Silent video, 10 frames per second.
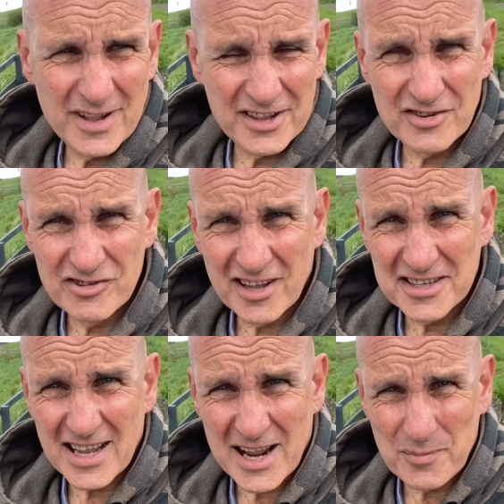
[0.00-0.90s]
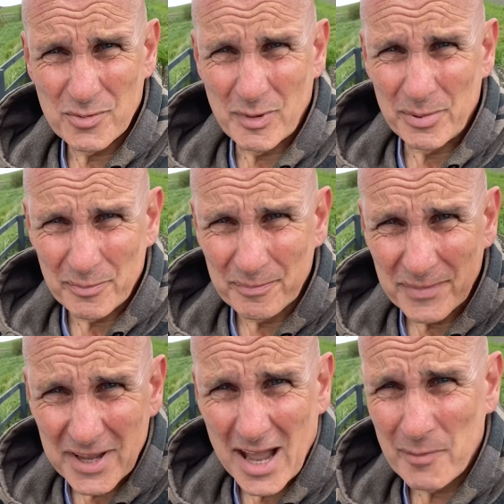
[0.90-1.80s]
And then I realised I hadn't put my blooming
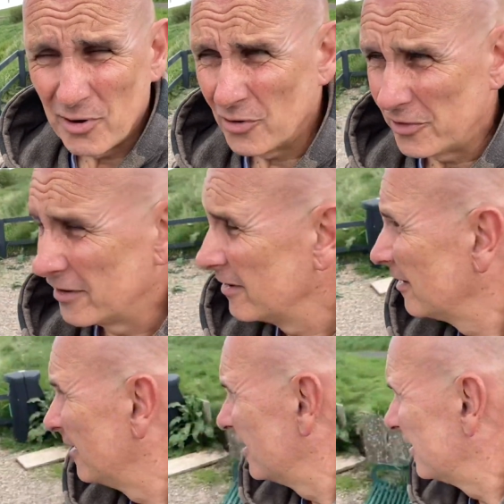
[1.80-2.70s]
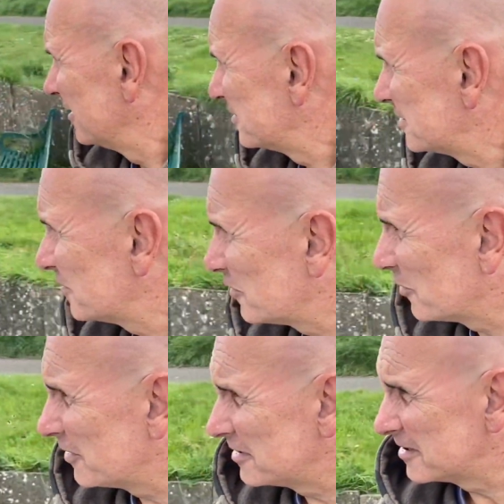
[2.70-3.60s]
camera on. So
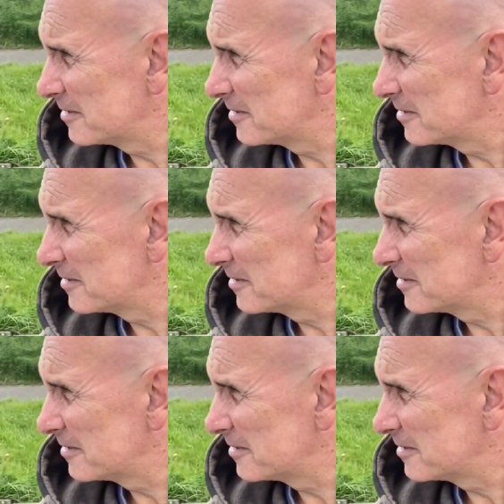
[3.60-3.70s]
annoyed.